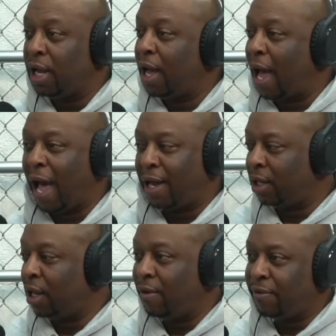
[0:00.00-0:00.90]
I had a
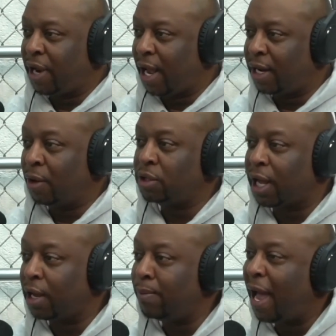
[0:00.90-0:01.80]
love for that. That was like
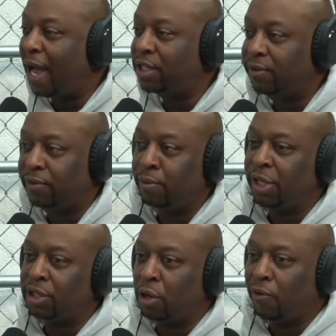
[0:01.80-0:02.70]
a passion for me.
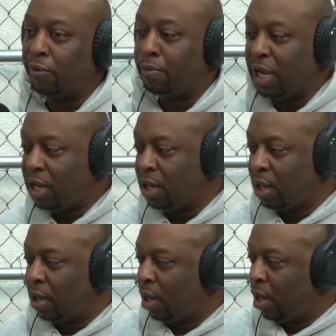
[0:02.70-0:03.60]
So for me,
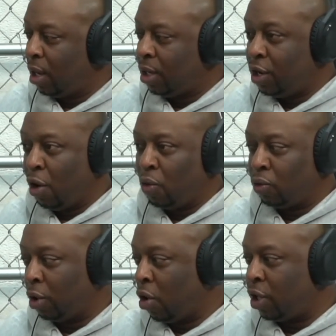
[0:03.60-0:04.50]
you know,
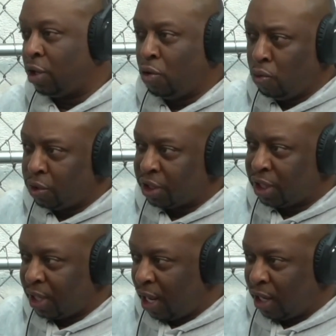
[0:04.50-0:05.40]
learning who was
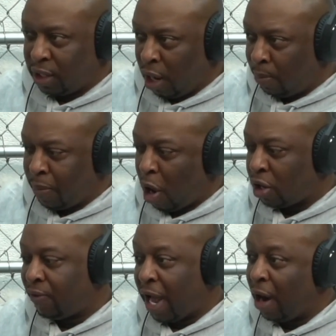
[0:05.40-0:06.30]
in a part of
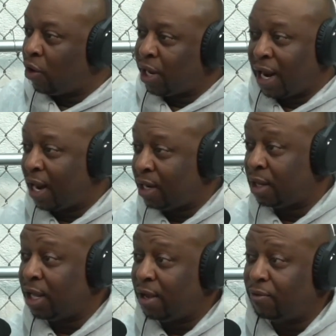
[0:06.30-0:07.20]
an era that I didn't
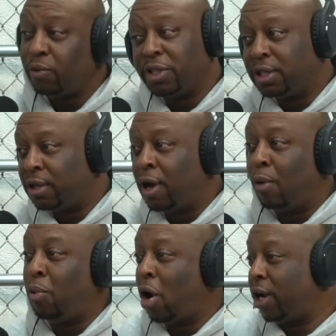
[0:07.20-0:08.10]
live was a
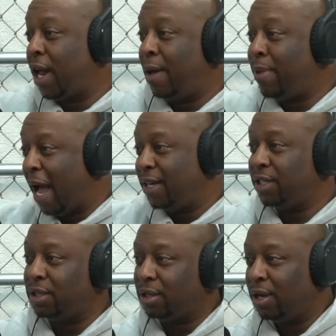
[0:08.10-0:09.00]
part of that passion.
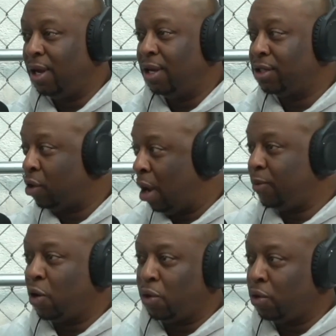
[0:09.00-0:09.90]
So I'm
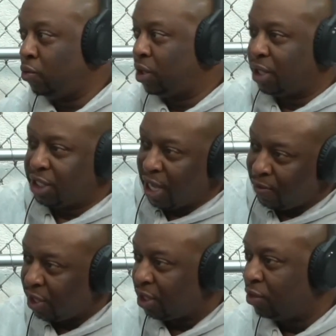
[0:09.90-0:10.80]
knowing who's in the
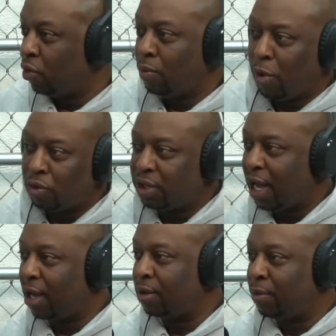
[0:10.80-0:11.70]
70s doing
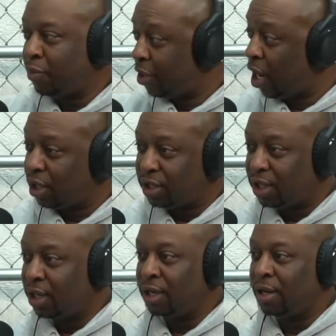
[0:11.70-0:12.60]
Motown and production and